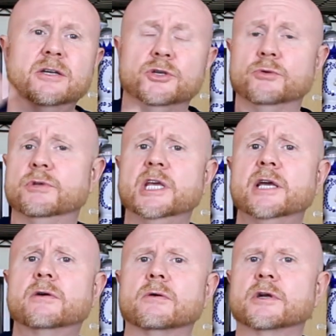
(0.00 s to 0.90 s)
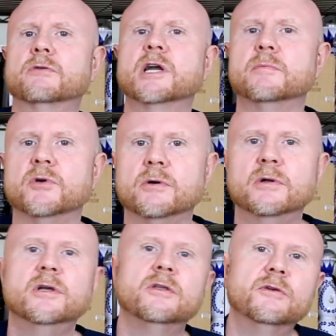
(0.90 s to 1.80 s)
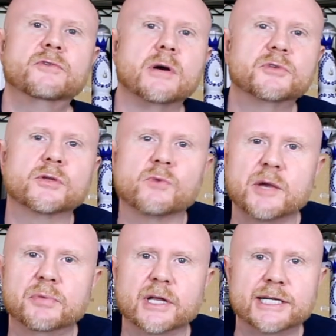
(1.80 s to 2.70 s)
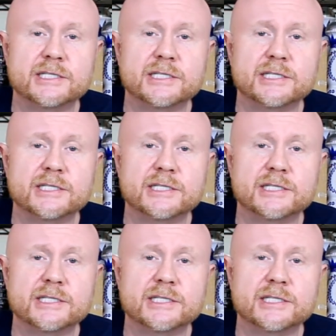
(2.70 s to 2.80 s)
unique or incredible, you've come to the right place.